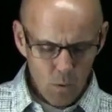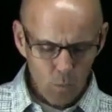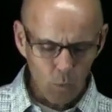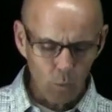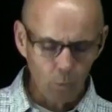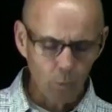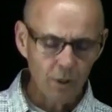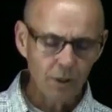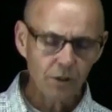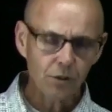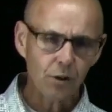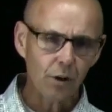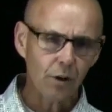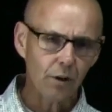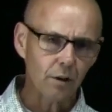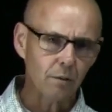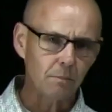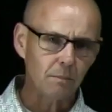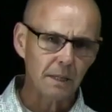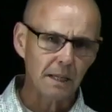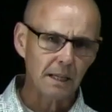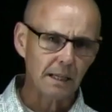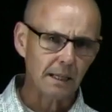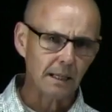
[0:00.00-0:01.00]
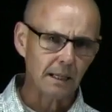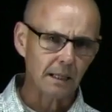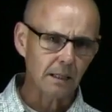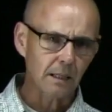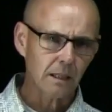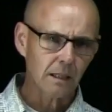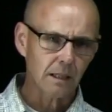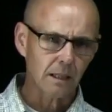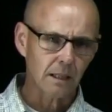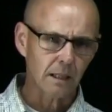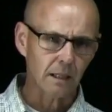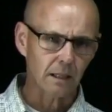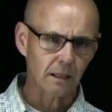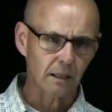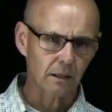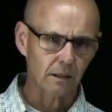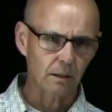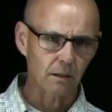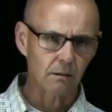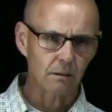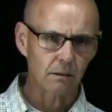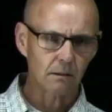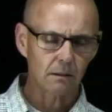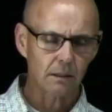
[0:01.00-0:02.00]
we started meeting
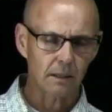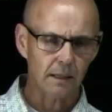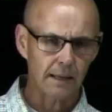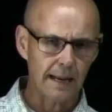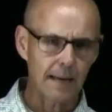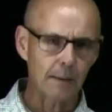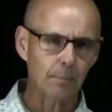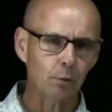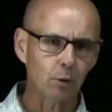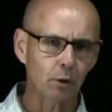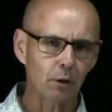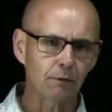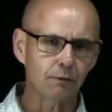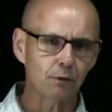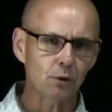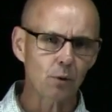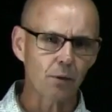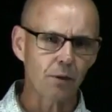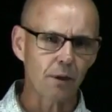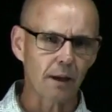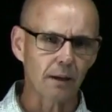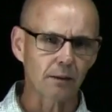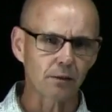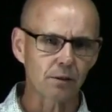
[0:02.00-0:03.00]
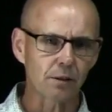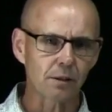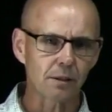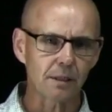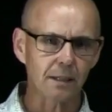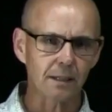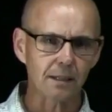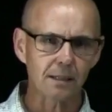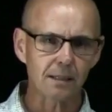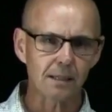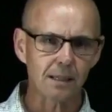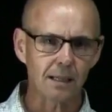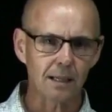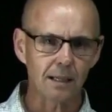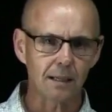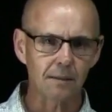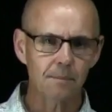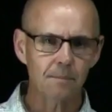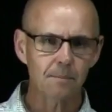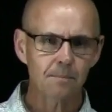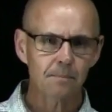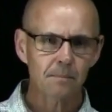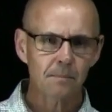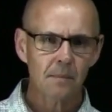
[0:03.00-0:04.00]
in April of
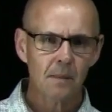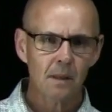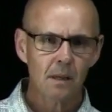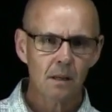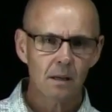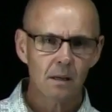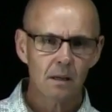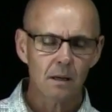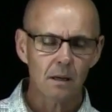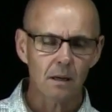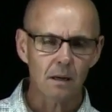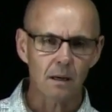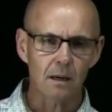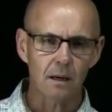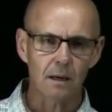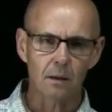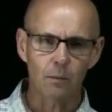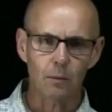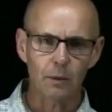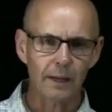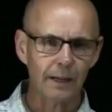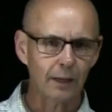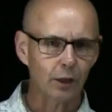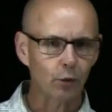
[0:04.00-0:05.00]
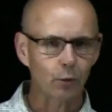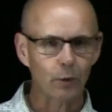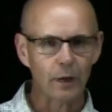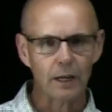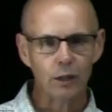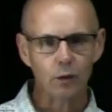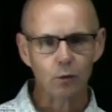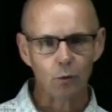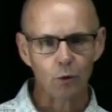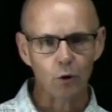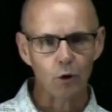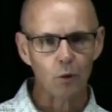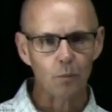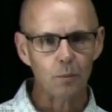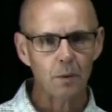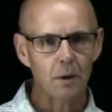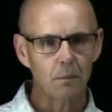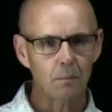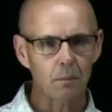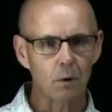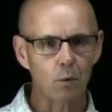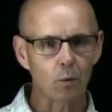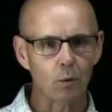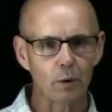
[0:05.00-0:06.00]
2016, we had a great group,
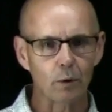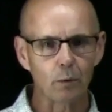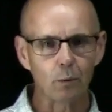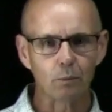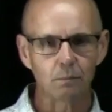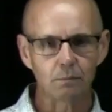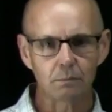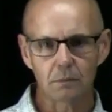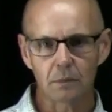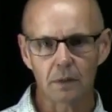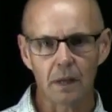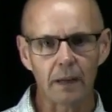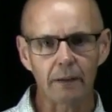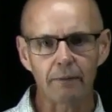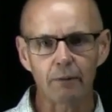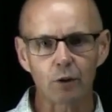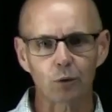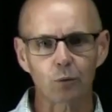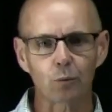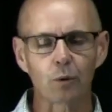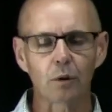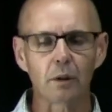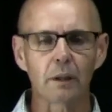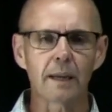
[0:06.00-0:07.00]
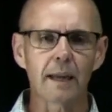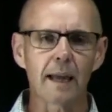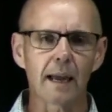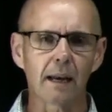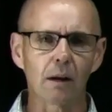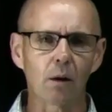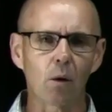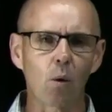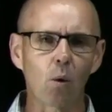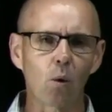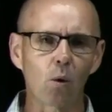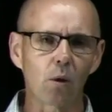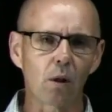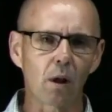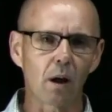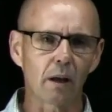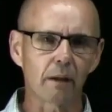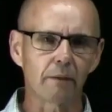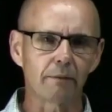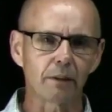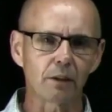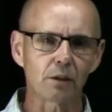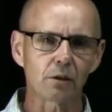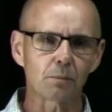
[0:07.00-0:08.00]
but none of us really had a whole
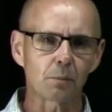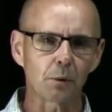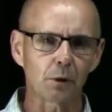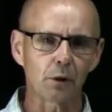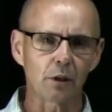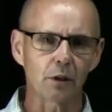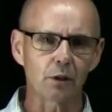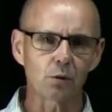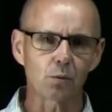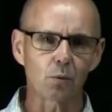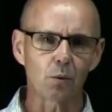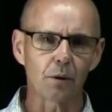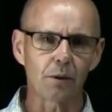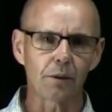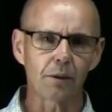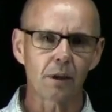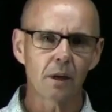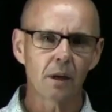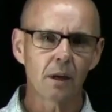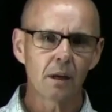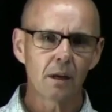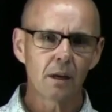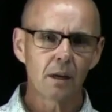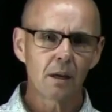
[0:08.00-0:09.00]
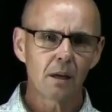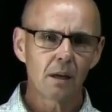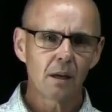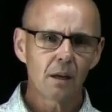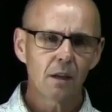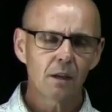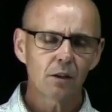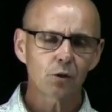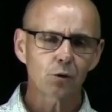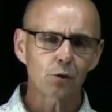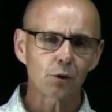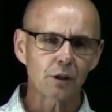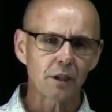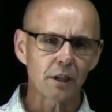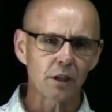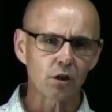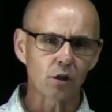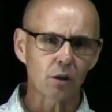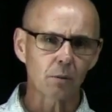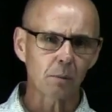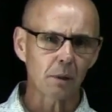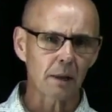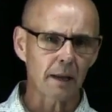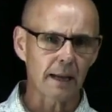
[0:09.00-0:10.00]
lot of experience with
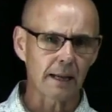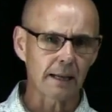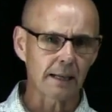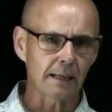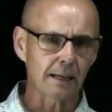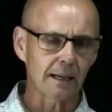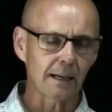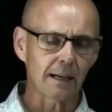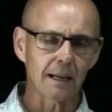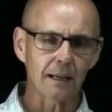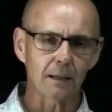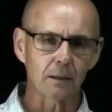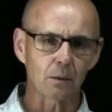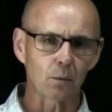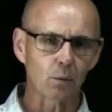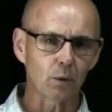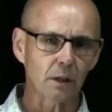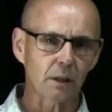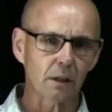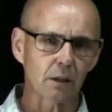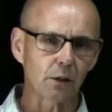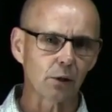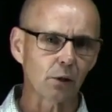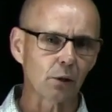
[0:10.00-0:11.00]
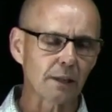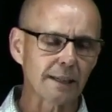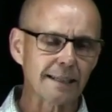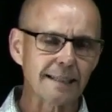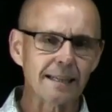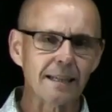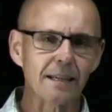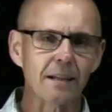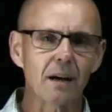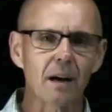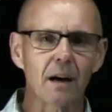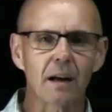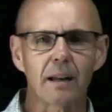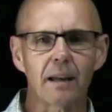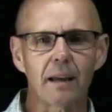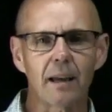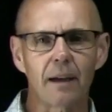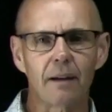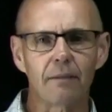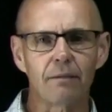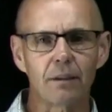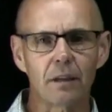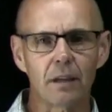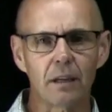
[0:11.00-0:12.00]
strategic planning, and we clearly did not
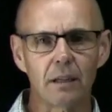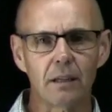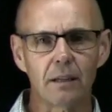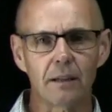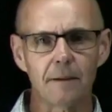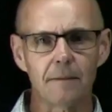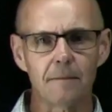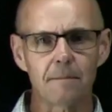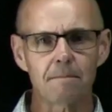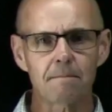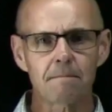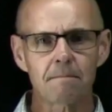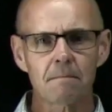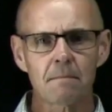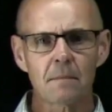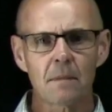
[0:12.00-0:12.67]
have a